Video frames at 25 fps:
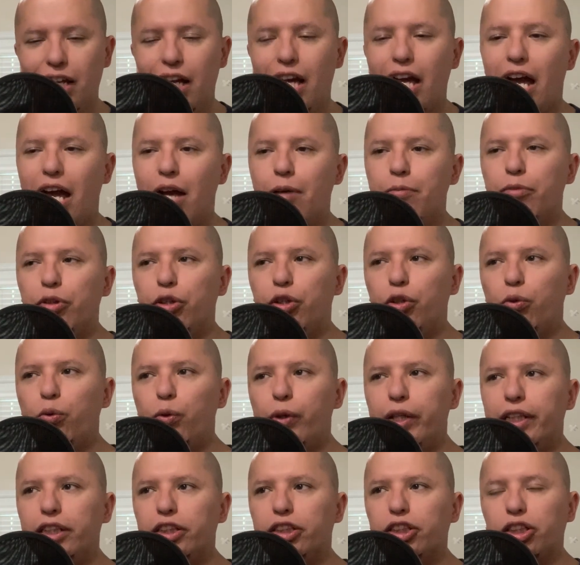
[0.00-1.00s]
i'm
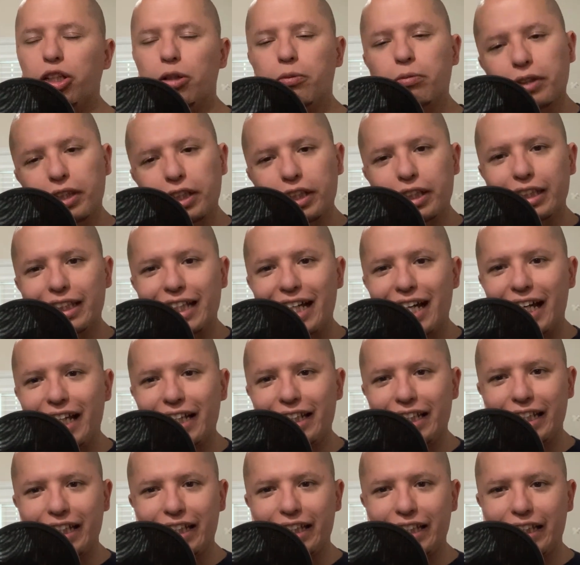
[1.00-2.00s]
doing something that
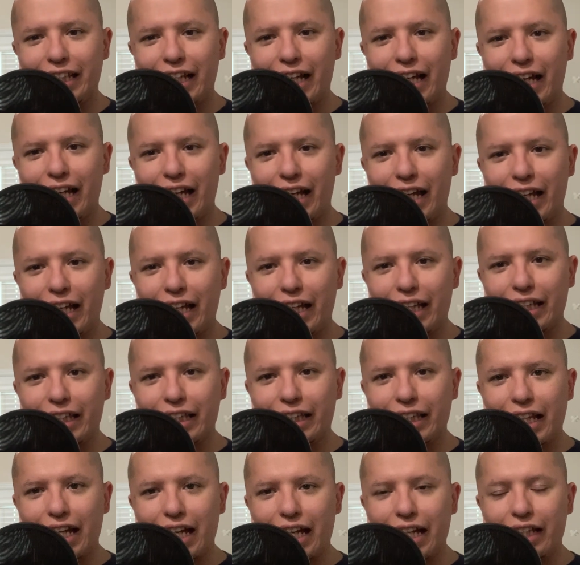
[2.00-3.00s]
that
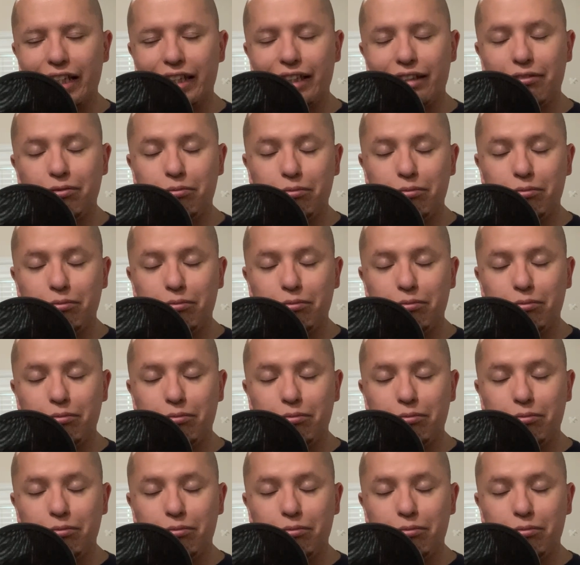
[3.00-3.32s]
that